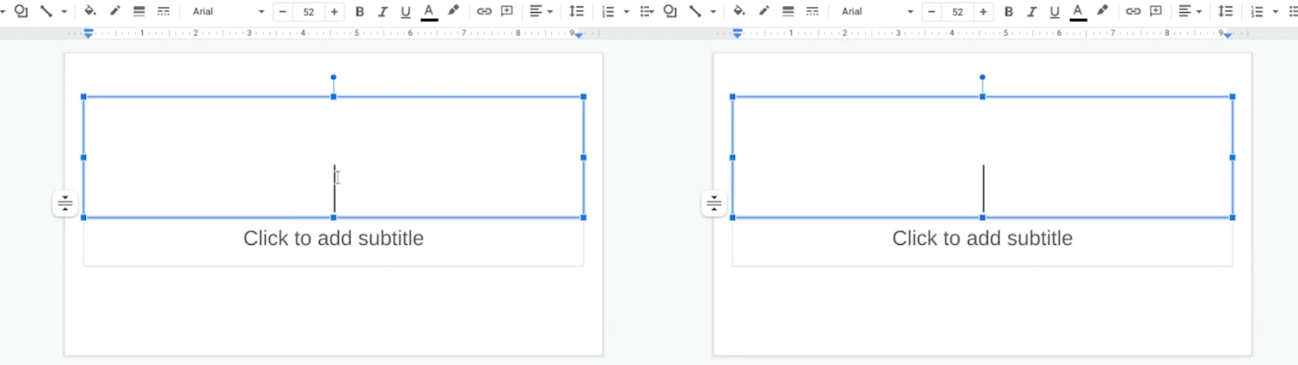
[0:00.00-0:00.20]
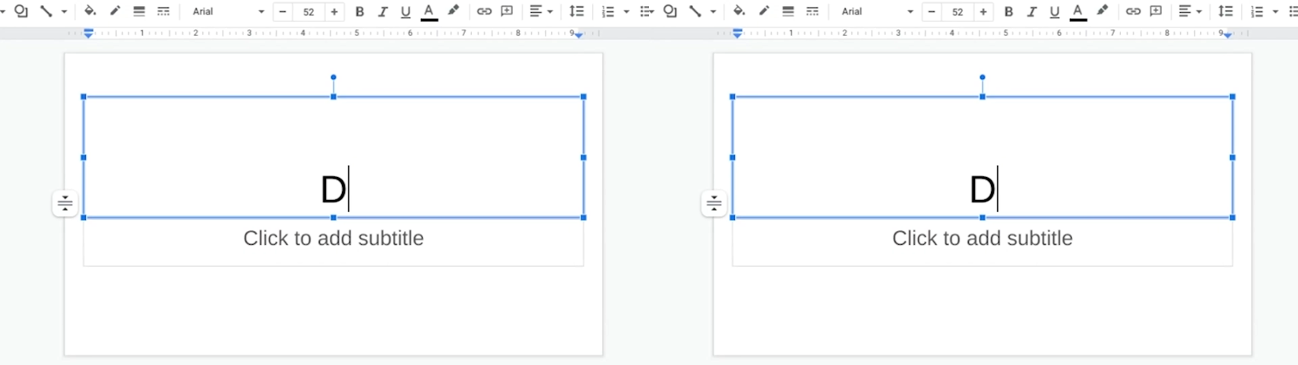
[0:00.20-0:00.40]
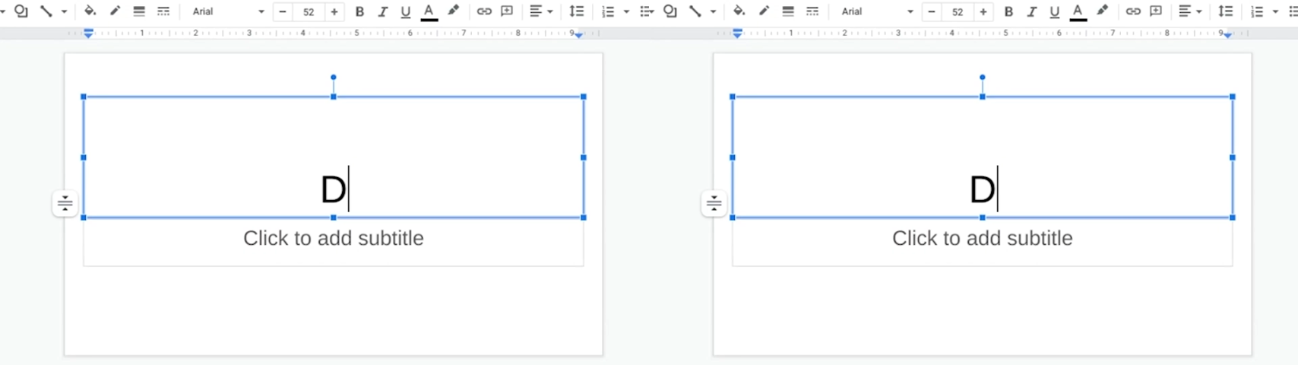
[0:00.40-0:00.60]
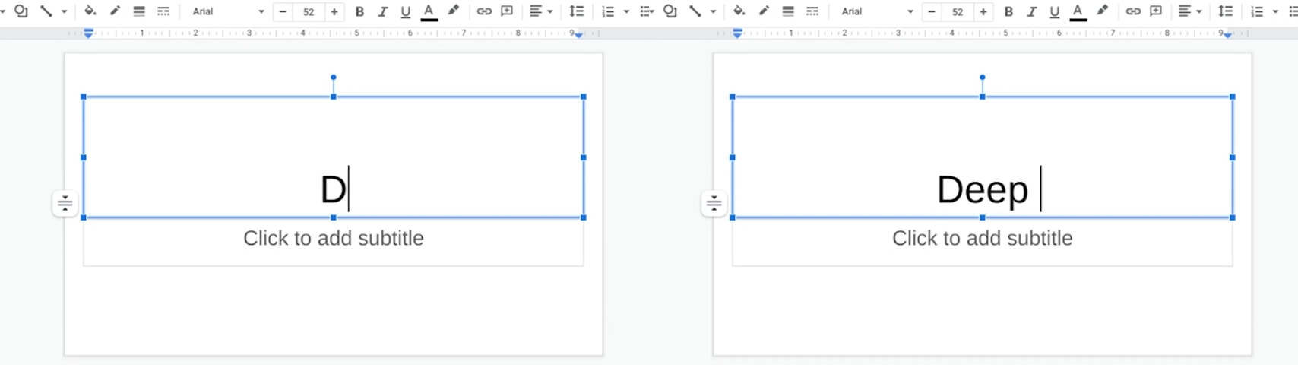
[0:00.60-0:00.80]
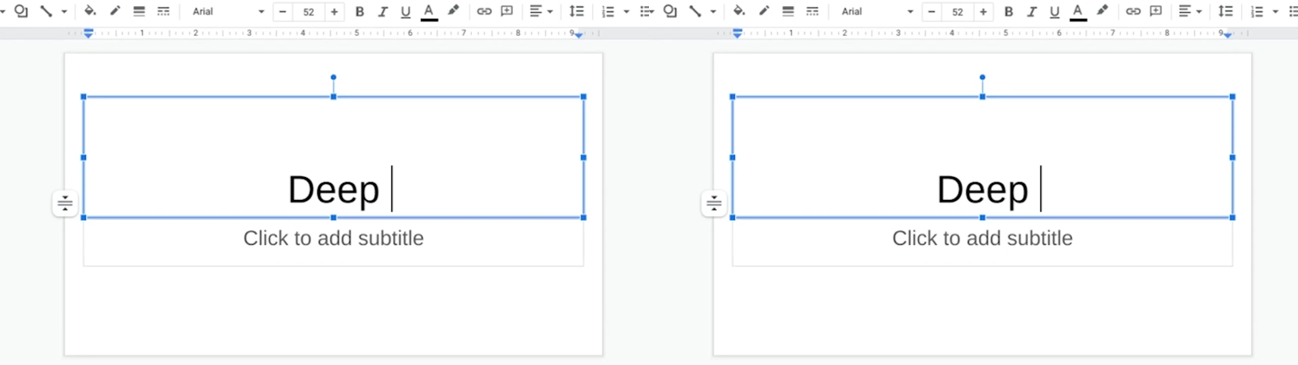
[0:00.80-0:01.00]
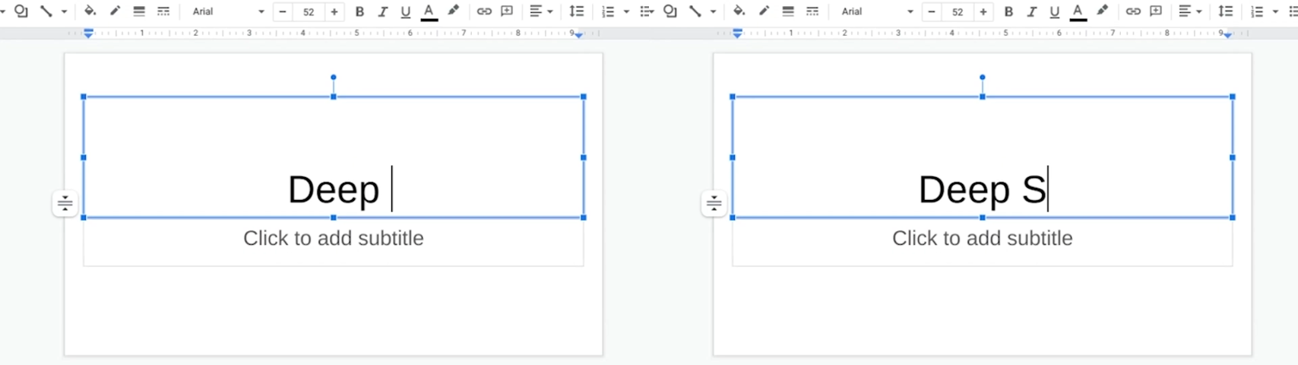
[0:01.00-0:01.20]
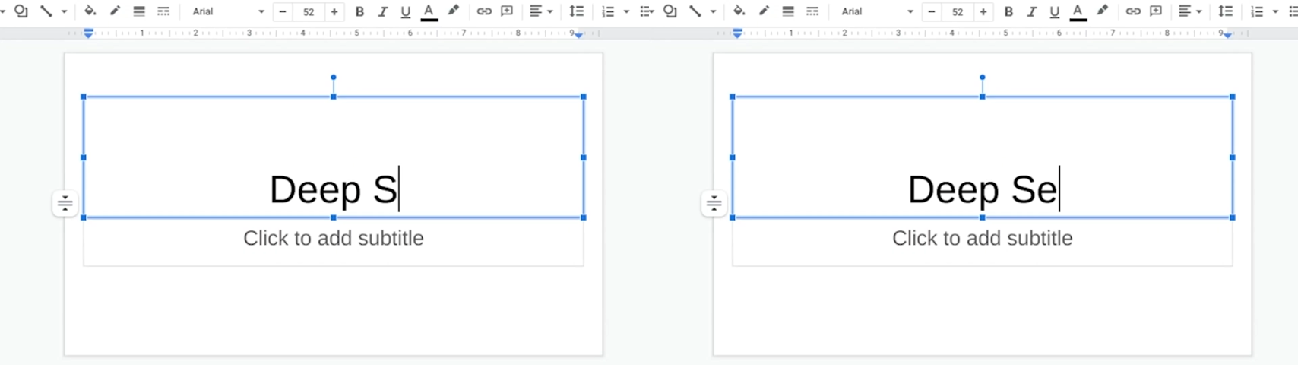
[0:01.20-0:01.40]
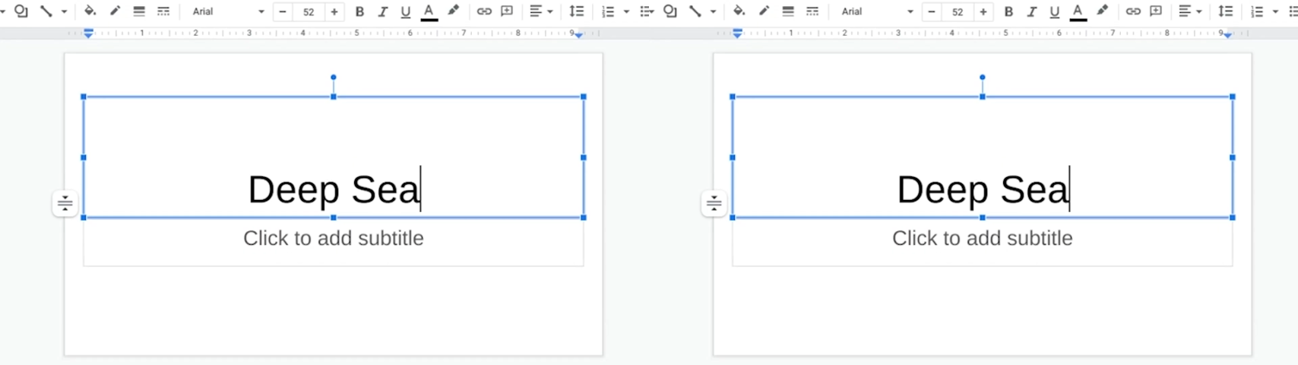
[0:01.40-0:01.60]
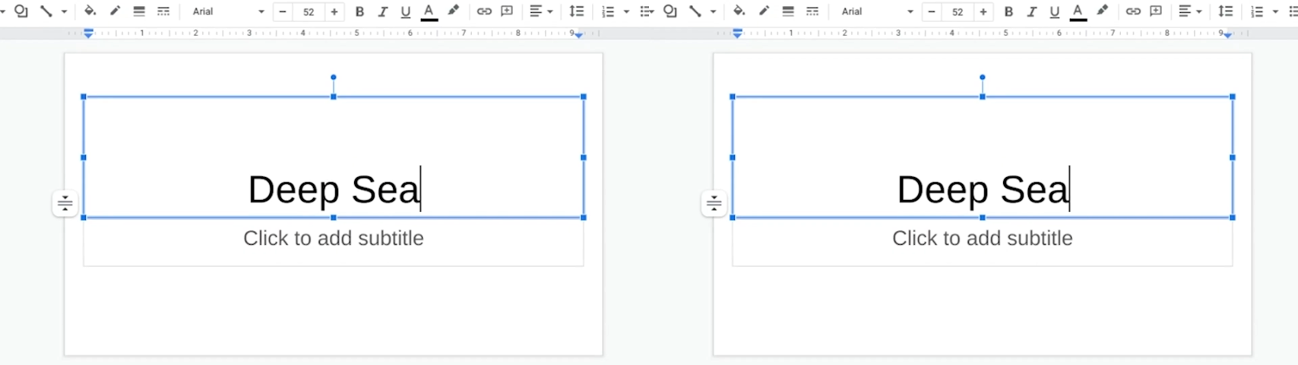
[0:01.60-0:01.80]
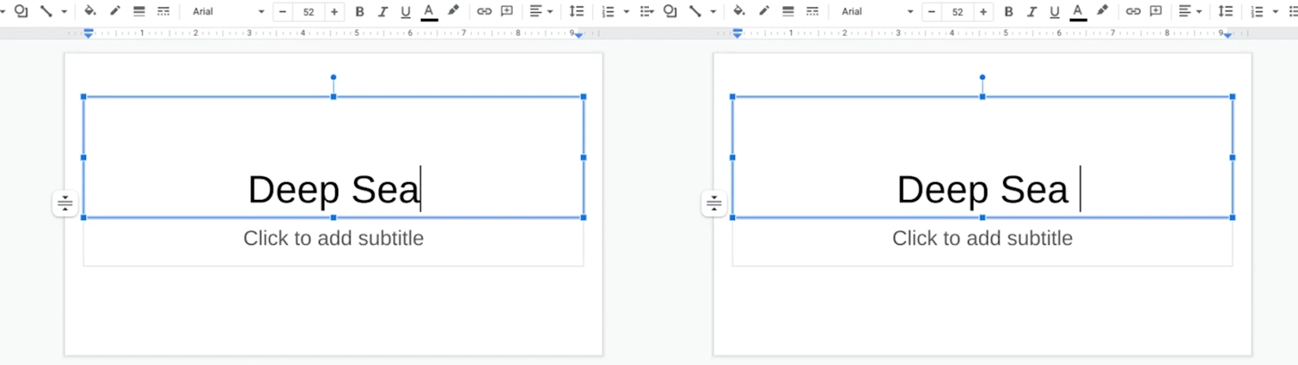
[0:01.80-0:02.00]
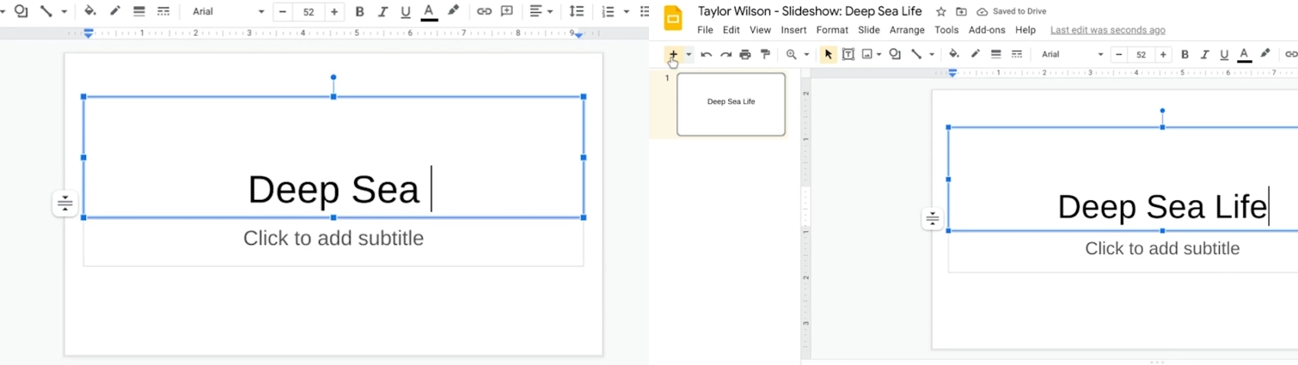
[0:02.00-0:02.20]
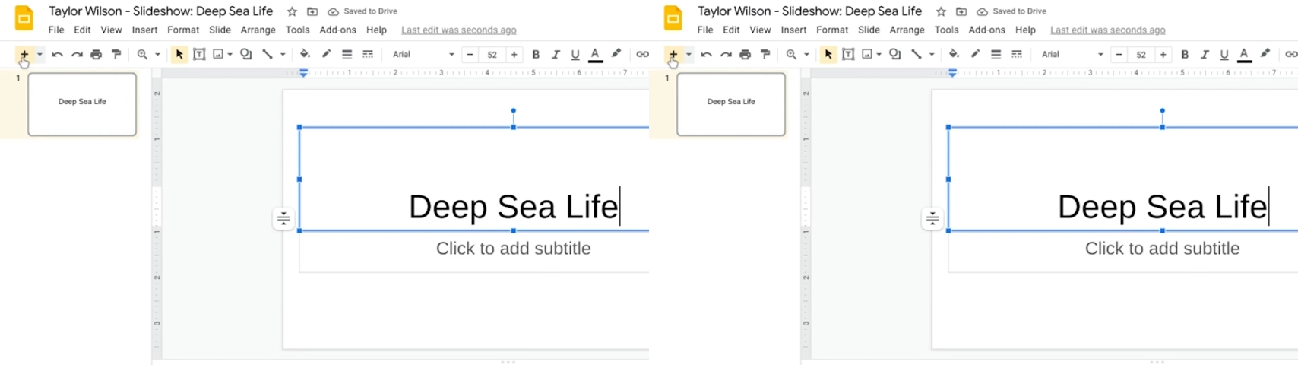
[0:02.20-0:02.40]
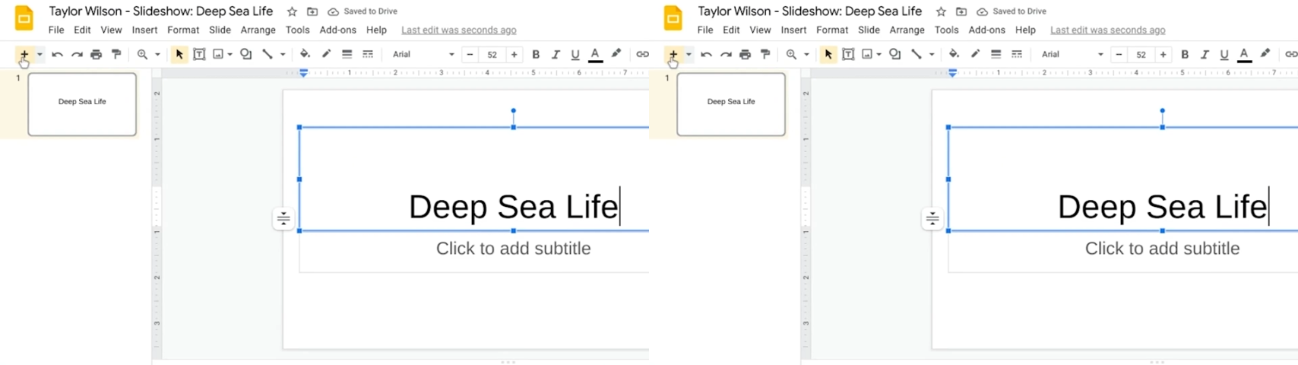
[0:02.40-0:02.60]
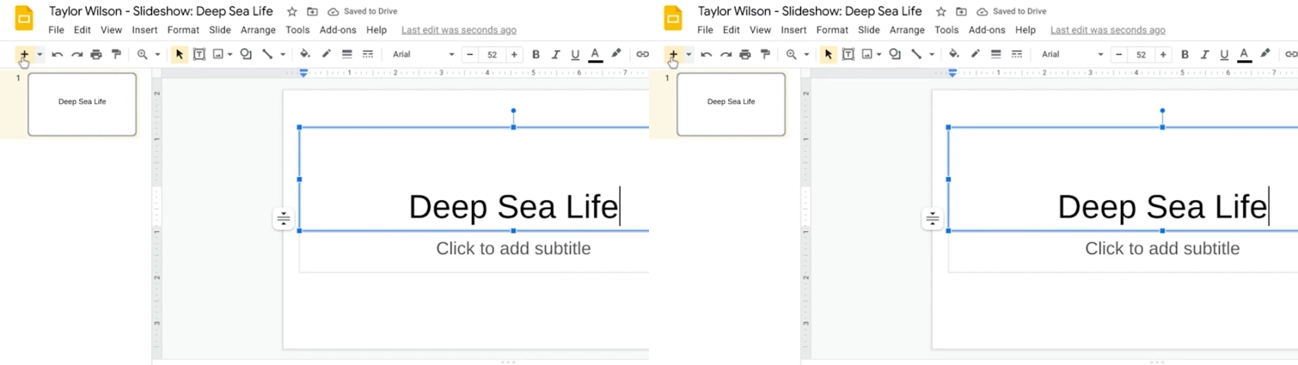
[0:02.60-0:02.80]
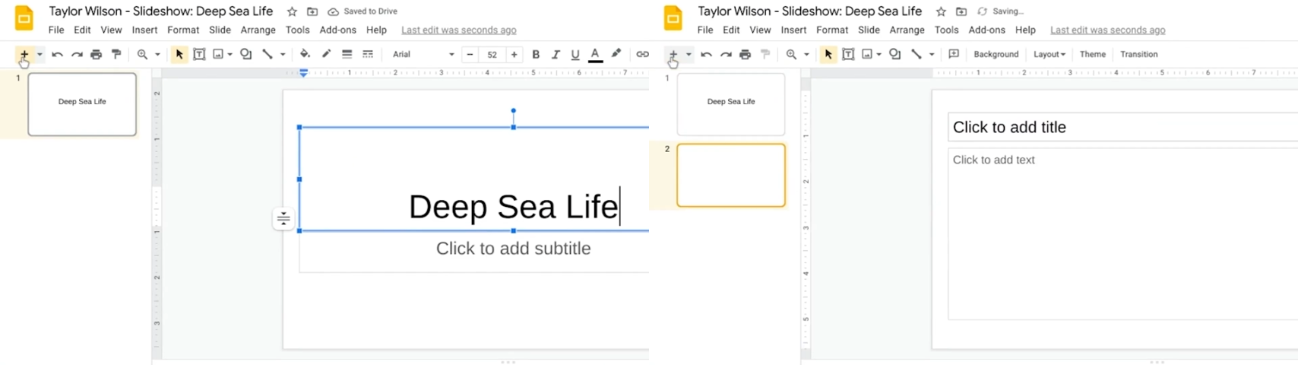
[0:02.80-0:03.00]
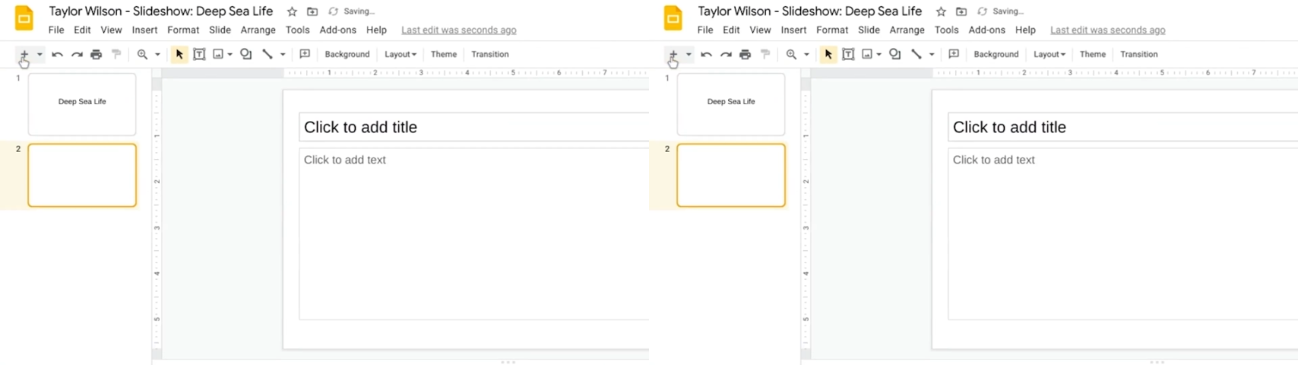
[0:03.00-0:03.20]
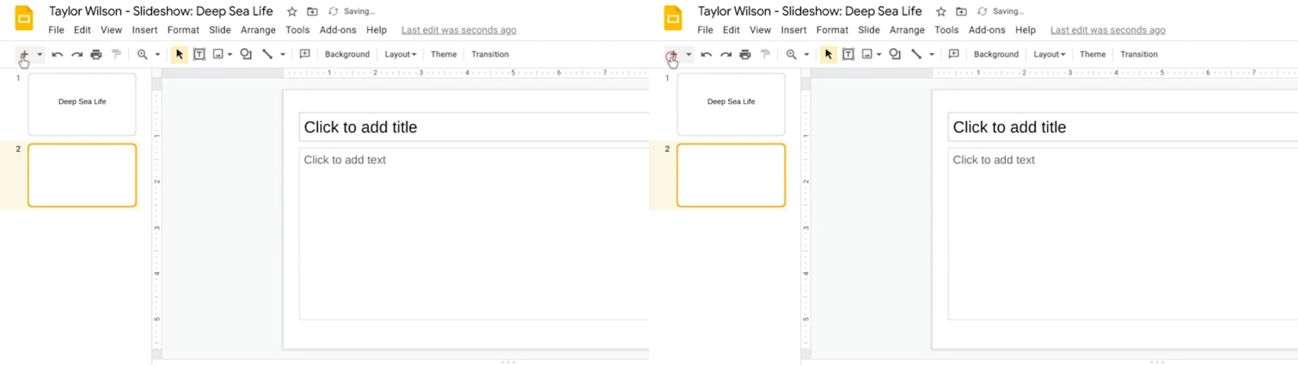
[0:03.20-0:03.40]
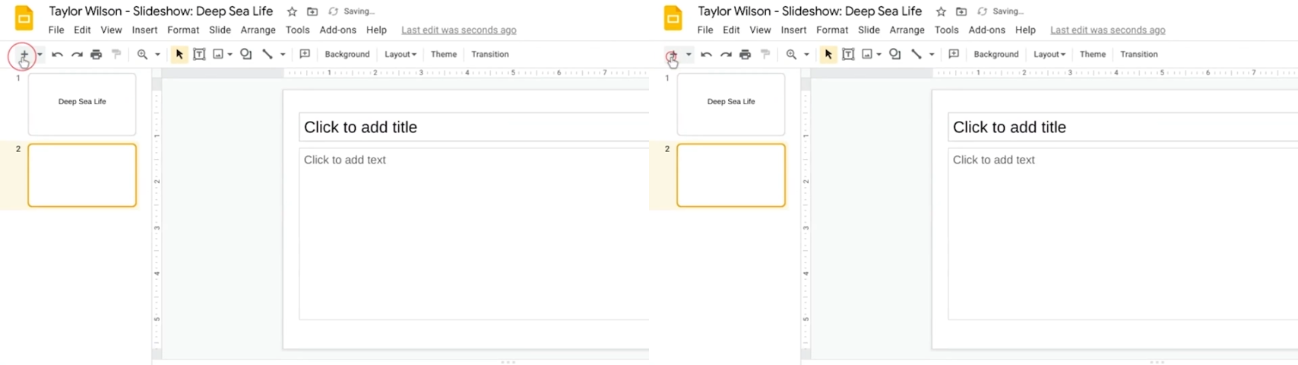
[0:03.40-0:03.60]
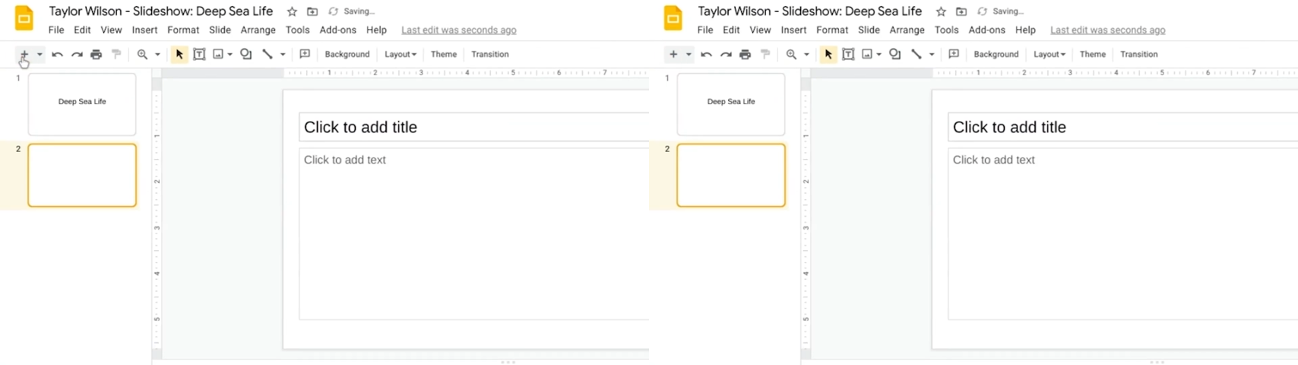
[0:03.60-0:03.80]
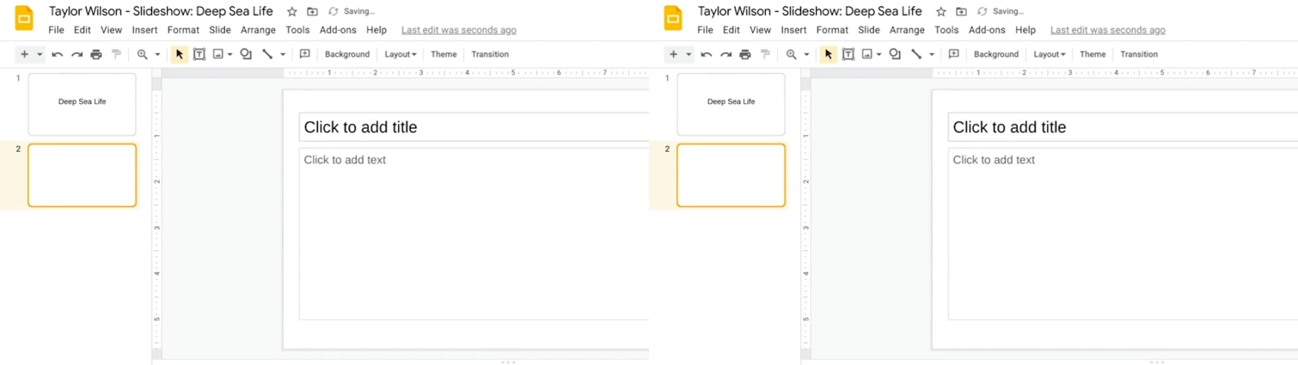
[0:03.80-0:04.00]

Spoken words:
No face is visible, so there are no lips to read.